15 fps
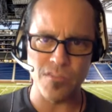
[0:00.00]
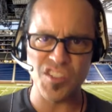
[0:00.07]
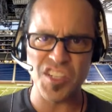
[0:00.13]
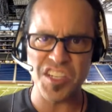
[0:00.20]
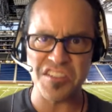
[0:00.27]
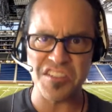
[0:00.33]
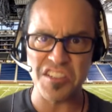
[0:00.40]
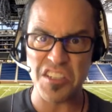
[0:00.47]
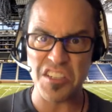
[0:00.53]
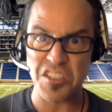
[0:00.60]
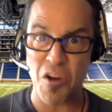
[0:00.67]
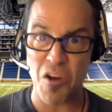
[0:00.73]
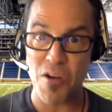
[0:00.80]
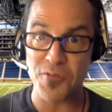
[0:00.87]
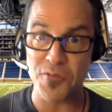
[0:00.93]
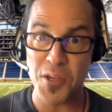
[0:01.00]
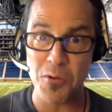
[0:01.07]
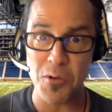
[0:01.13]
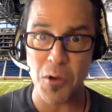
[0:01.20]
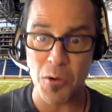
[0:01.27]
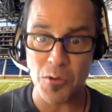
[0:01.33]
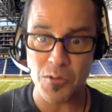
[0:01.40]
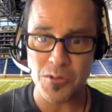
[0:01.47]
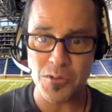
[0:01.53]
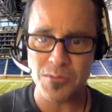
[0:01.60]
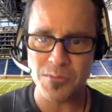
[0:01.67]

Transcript: 66-yard field goals.